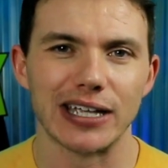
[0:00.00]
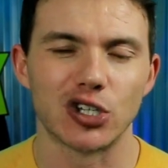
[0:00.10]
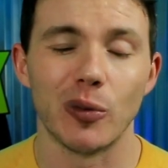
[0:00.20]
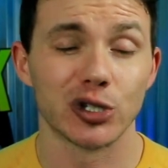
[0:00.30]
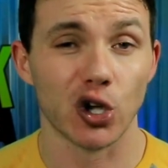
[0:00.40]
It's
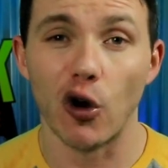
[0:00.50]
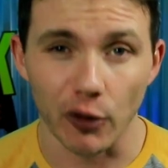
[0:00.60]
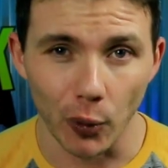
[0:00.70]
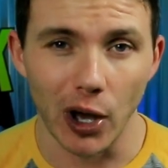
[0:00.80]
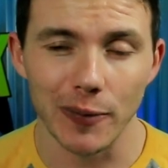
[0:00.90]
almost
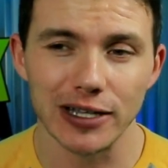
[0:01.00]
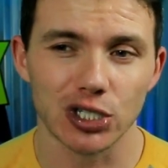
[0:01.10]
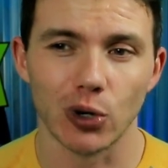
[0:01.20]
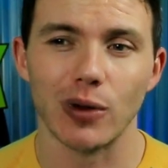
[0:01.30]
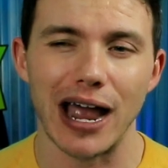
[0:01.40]
overwhelming.
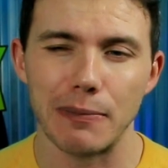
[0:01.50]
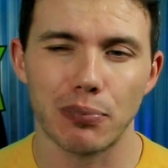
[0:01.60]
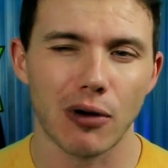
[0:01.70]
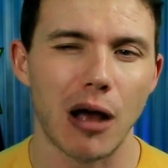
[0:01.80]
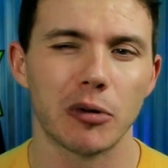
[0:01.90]
So I
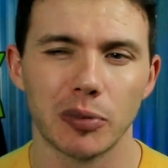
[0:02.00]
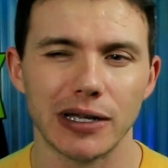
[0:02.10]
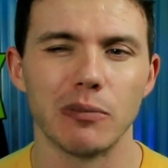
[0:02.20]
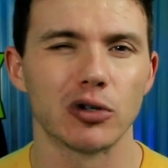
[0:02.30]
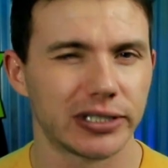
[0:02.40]

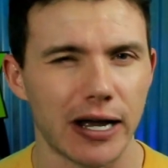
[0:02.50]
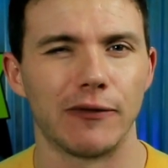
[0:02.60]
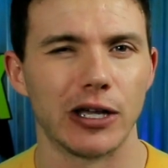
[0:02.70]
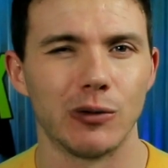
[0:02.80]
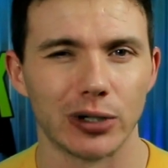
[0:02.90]
probably most
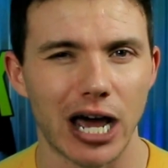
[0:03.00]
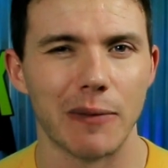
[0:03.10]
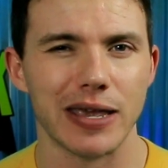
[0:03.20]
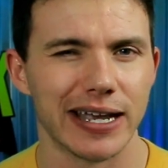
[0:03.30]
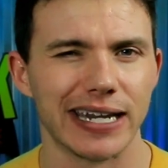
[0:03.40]
definitely will not
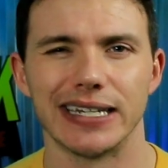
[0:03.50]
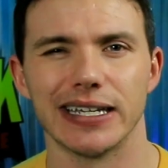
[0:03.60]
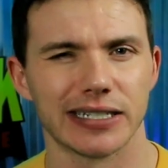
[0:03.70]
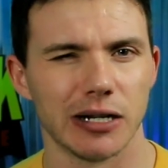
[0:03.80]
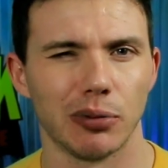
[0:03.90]
be getting
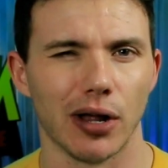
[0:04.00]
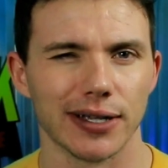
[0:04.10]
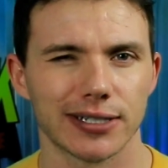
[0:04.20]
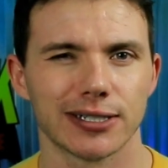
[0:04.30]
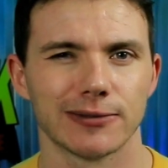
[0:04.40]
Disney
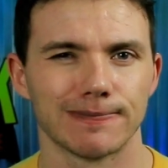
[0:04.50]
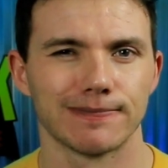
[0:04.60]
Plus.